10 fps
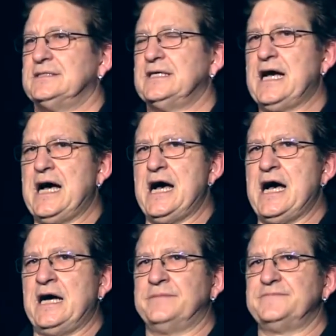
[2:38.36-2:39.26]

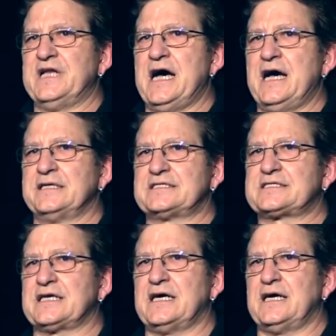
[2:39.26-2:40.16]
um, no,
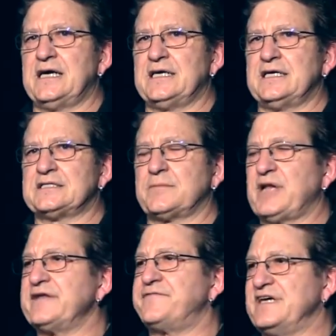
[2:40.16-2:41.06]
it's, uh, it's a
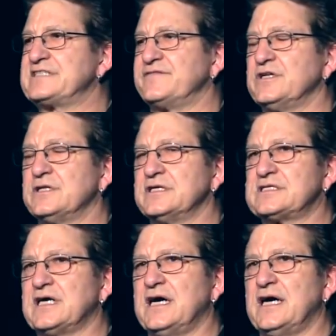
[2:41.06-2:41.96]
bloody festival.
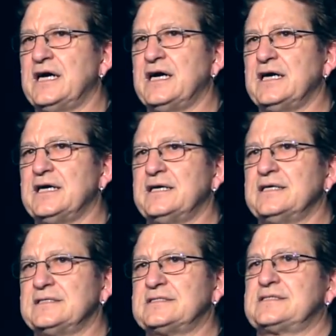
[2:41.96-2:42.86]
It's,
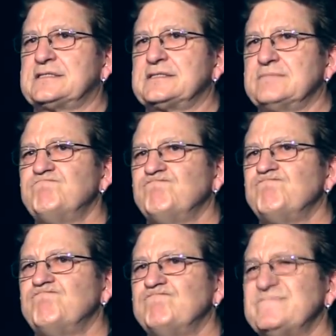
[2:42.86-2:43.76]
uh, it's...
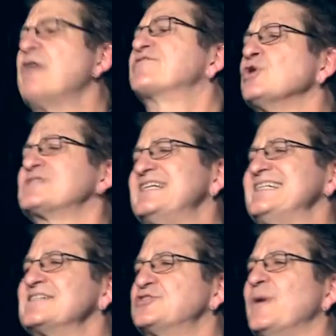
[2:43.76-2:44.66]
No, of course it
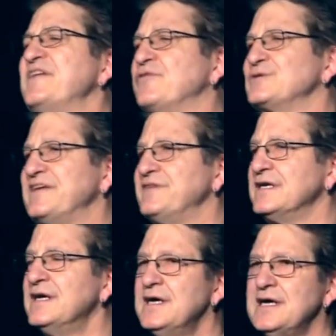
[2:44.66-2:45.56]
isn't 24-7.
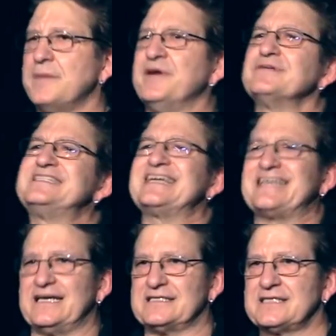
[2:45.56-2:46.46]
It'd be
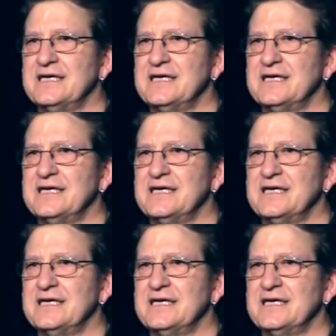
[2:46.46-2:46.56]
ridiculous.